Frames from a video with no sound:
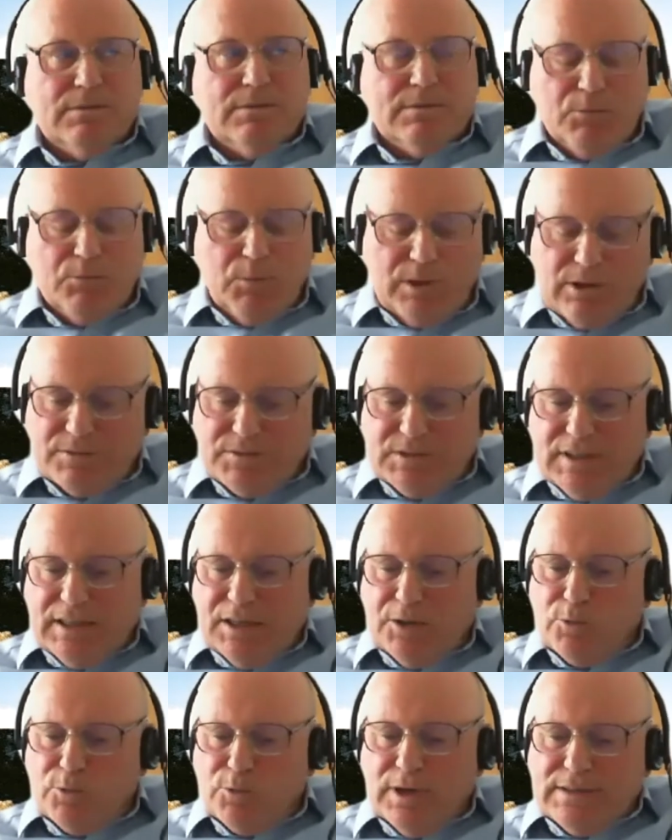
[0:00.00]
whether I've said
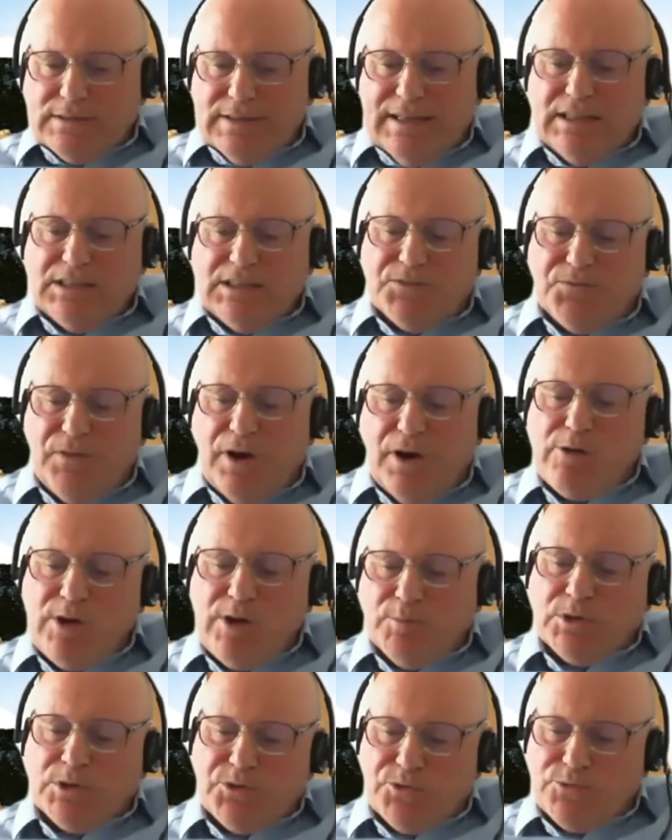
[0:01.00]
it right. He's very
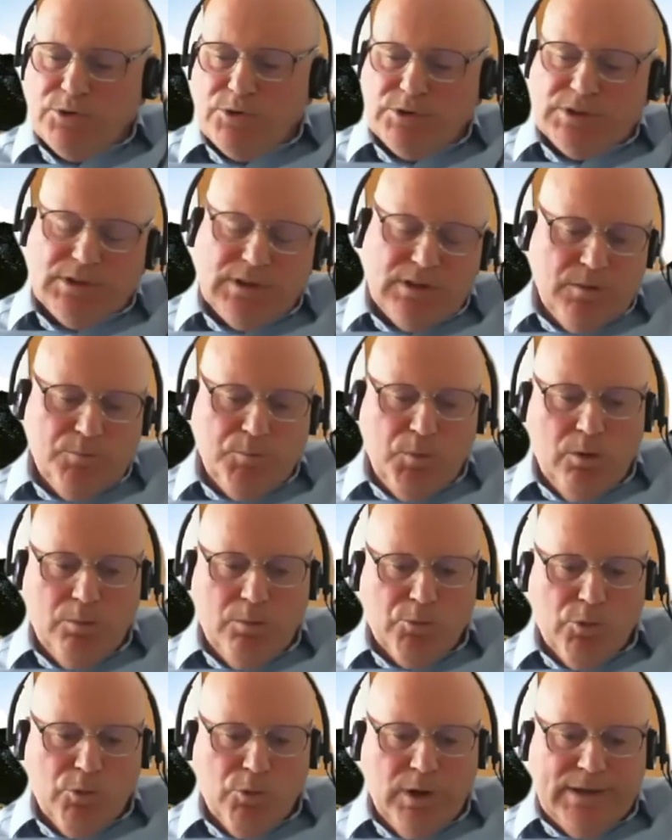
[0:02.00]
much rooted in the
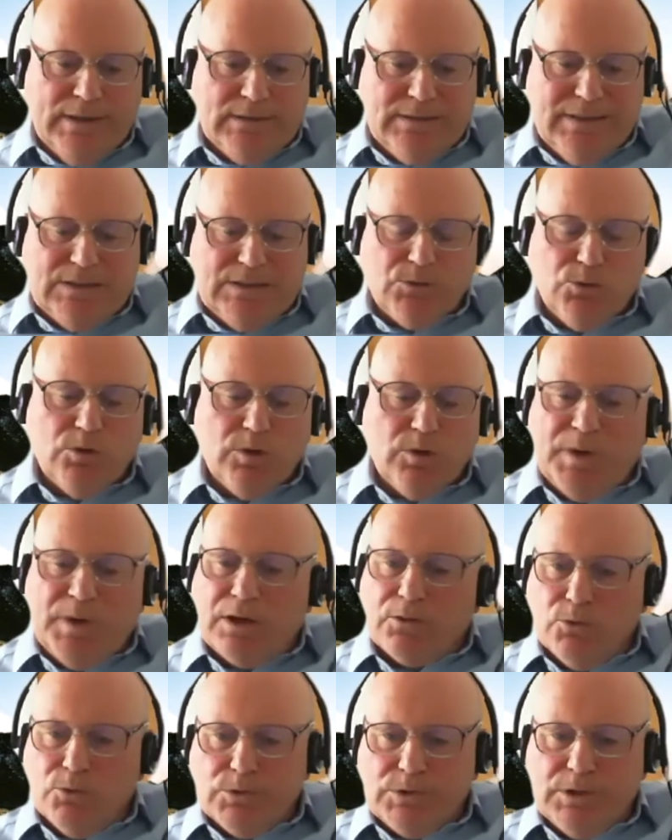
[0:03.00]
bottom right. It's all
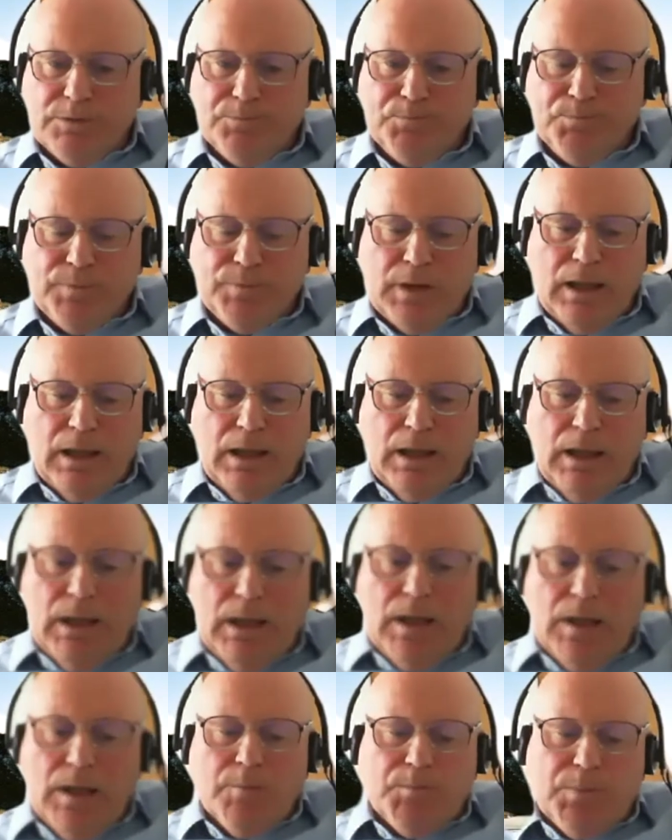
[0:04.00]
about order.
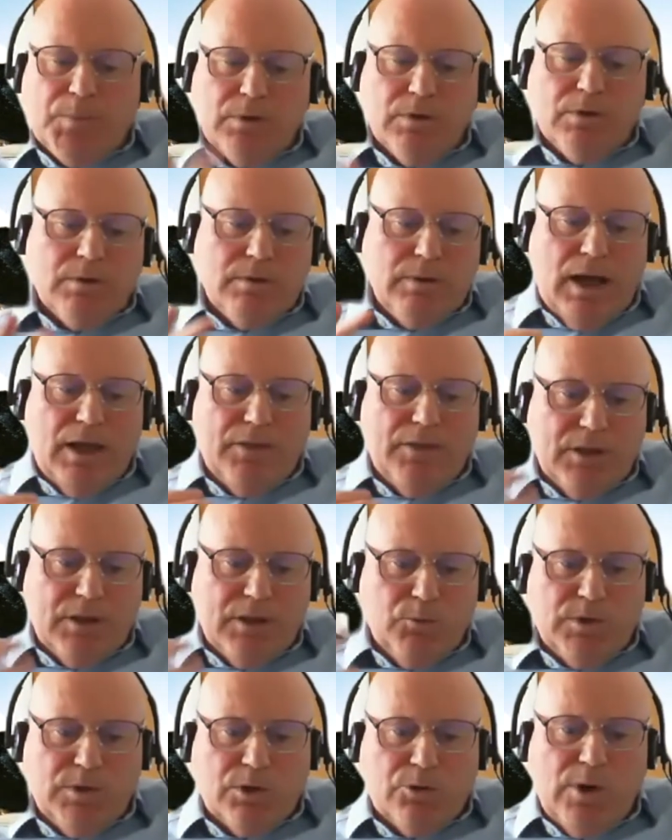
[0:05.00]
But I think
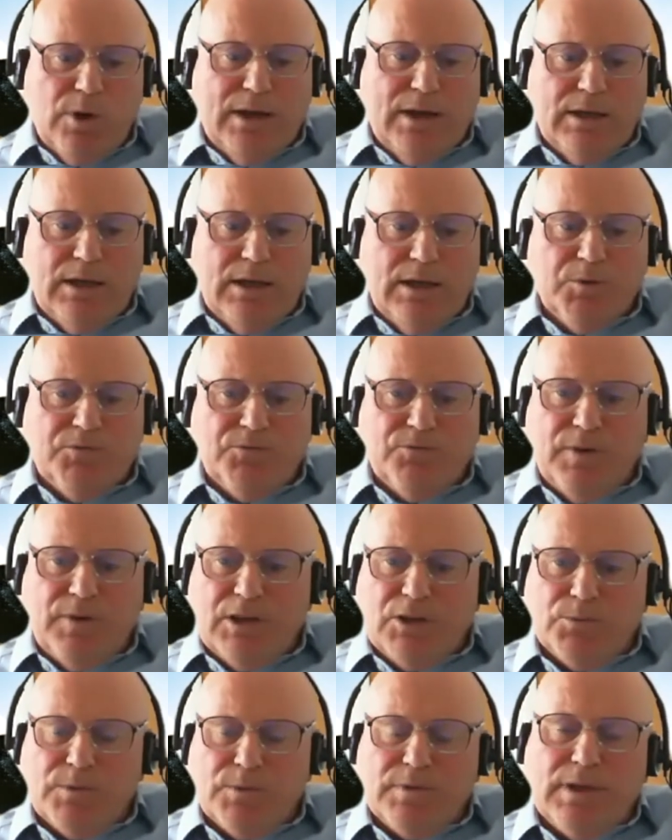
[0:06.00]
with a great leap of
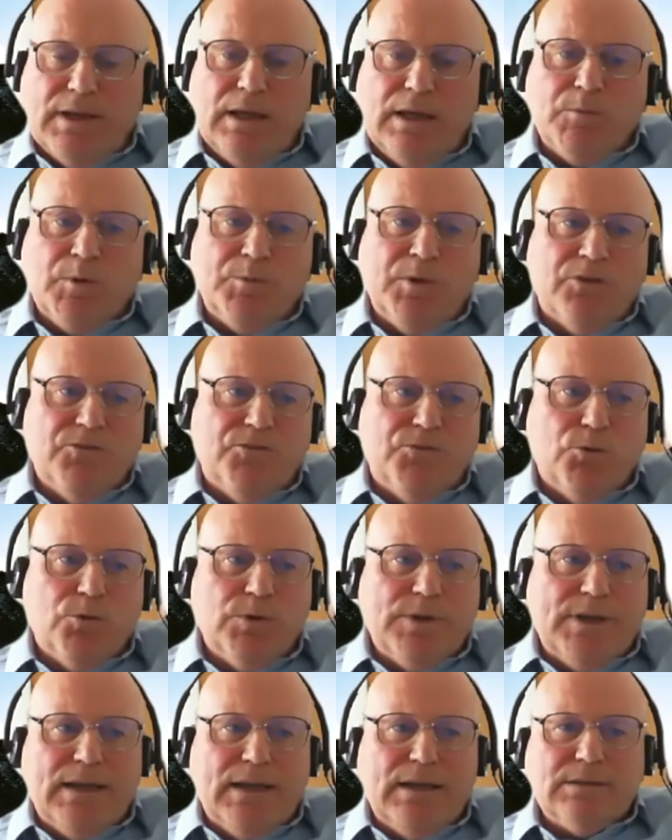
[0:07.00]
faith with him, about four
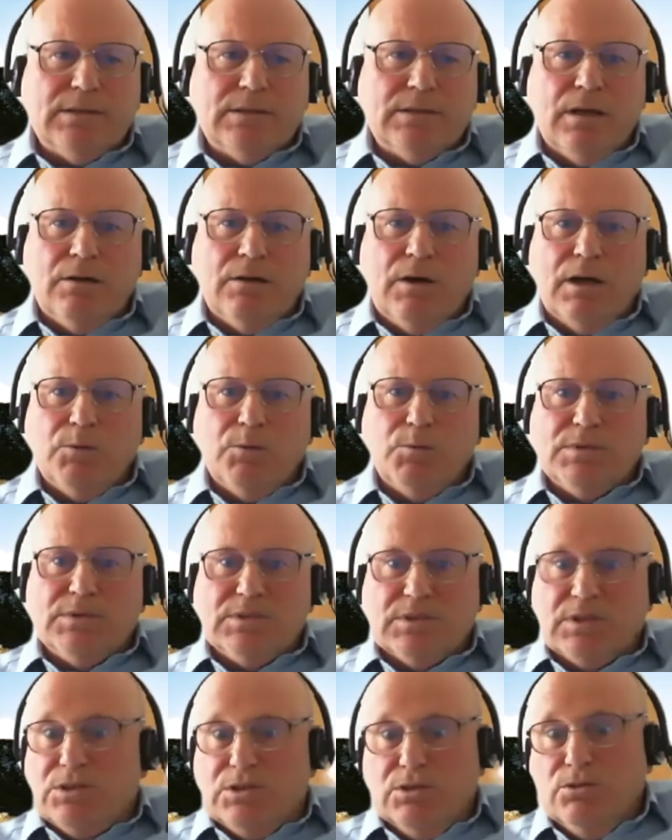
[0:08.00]
years ago, I
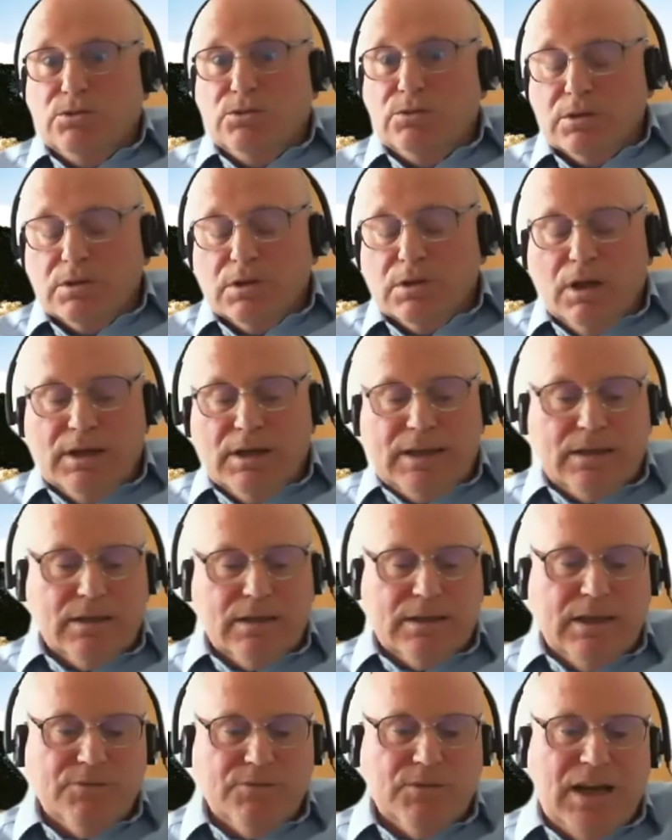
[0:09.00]
was Google like,
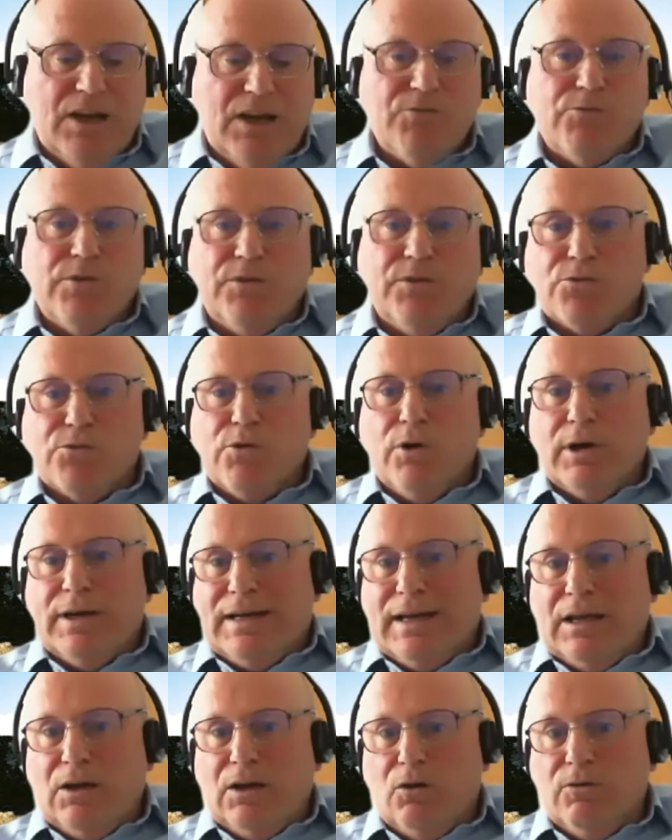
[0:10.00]
given every
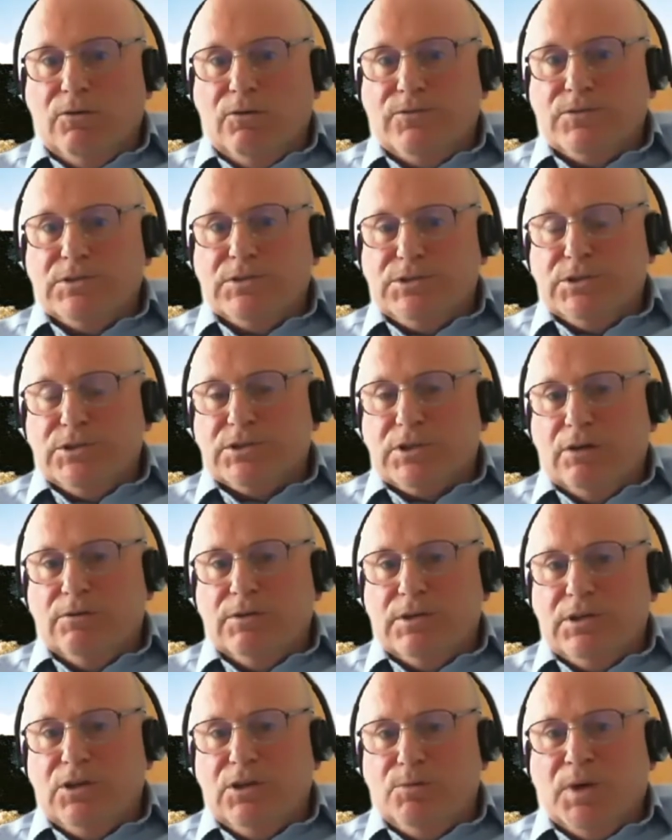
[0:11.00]
Friday off to just go
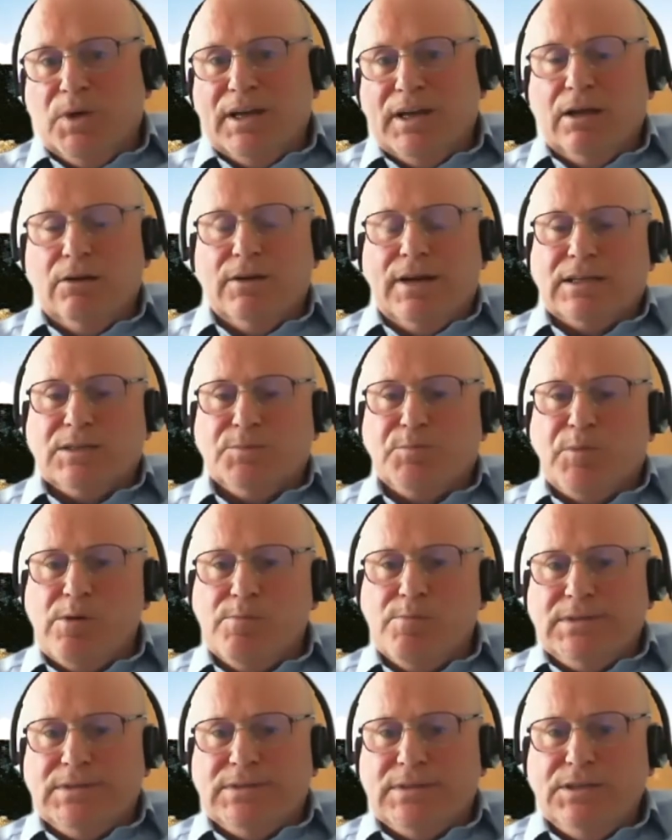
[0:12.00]
and do my own
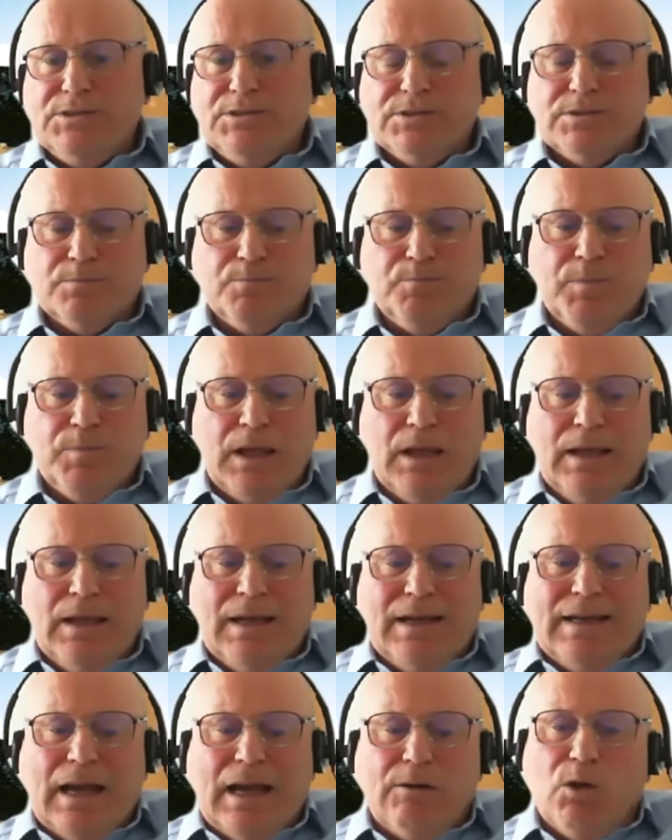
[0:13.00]
experimentation.
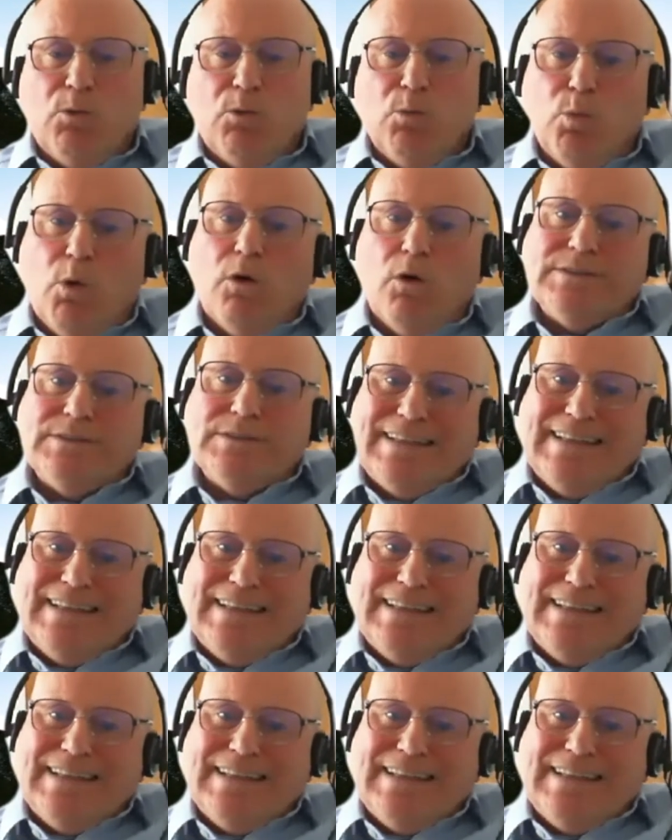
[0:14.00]
Now, it was